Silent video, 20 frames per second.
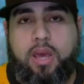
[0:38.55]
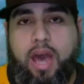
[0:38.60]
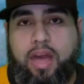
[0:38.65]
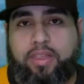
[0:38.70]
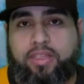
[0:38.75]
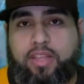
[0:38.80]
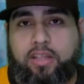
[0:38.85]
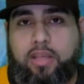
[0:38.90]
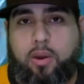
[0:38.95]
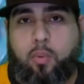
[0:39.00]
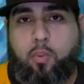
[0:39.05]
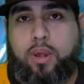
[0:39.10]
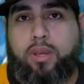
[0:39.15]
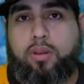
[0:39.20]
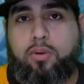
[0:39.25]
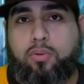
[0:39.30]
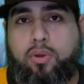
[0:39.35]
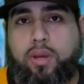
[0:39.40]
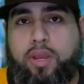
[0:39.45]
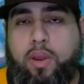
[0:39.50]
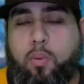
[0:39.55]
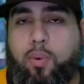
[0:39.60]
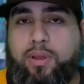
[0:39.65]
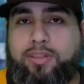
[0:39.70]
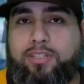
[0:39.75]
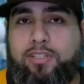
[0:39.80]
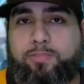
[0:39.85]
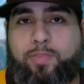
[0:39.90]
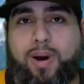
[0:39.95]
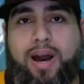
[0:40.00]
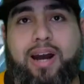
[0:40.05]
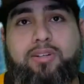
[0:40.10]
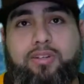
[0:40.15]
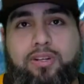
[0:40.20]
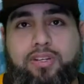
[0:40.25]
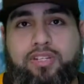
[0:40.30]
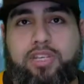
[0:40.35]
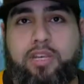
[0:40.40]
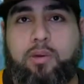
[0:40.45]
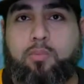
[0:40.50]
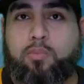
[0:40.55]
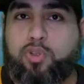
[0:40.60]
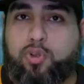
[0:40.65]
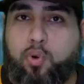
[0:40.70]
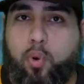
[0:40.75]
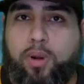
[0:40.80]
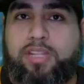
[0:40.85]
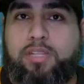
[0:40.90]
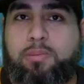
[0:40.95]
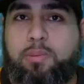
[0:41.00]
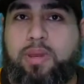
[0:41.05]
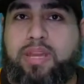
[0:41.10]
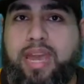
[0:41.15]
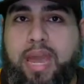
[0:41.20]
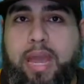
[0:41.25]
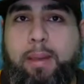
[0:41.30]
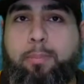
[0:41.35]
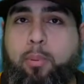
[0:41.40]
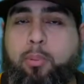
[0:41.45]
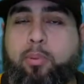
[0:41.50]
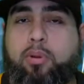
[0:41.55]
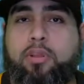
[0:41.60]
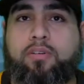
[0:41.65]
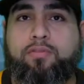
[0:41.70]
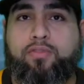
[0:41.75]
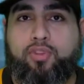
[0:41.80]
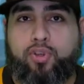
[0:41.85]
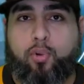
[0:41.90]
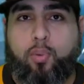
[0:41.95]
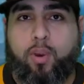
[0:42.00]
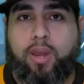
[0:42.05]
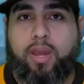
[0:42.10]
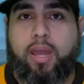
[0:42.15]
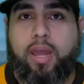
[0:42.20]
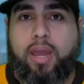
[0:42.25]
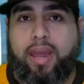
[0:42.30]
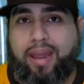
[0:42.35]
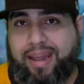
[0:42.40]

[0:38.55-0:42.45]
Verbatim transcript: I think that when you look at what this Padres team was going to be capable of doing